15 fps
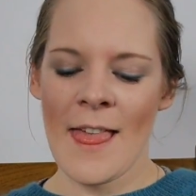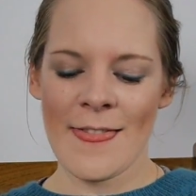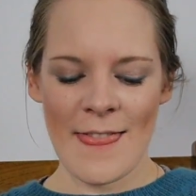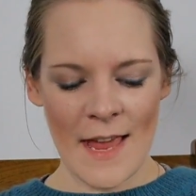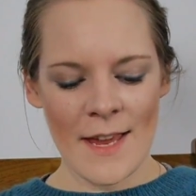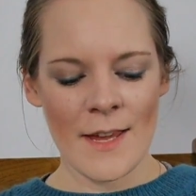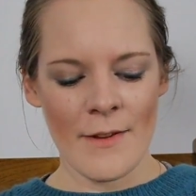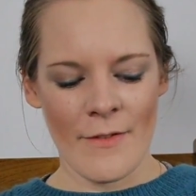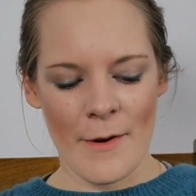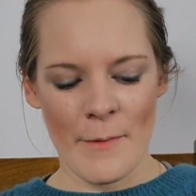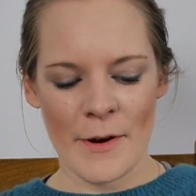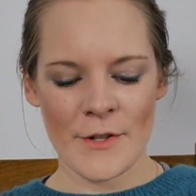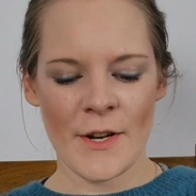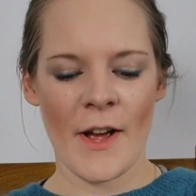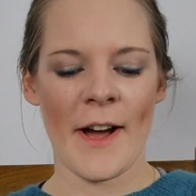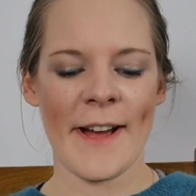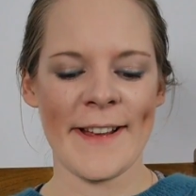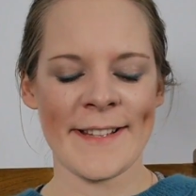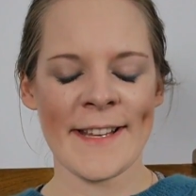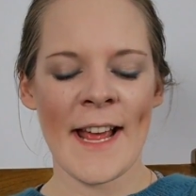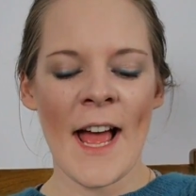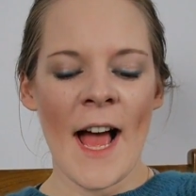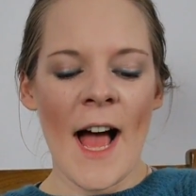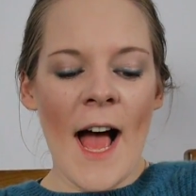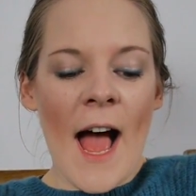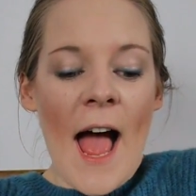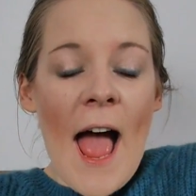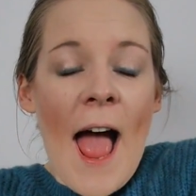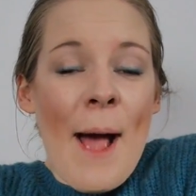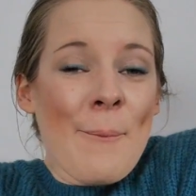Thank you very much, guys.
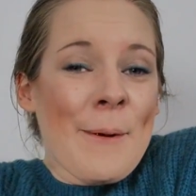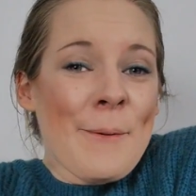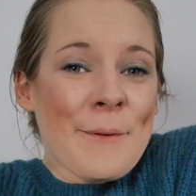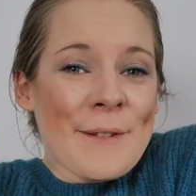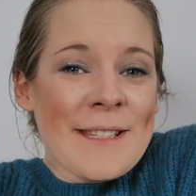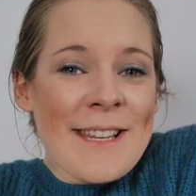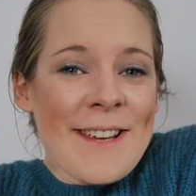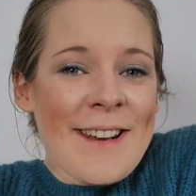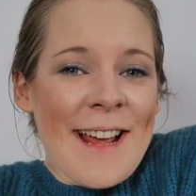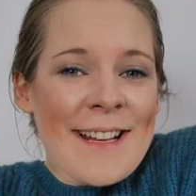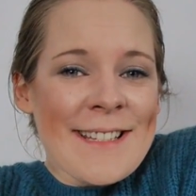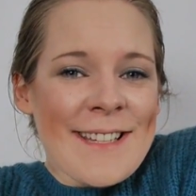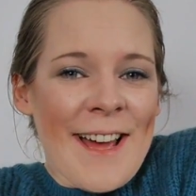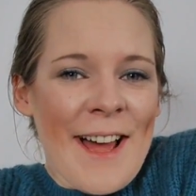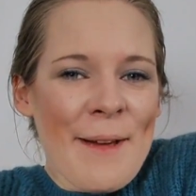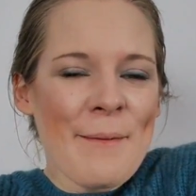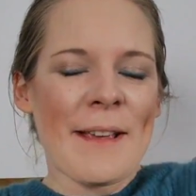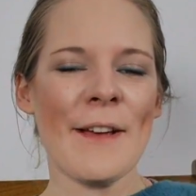And we will see you next time.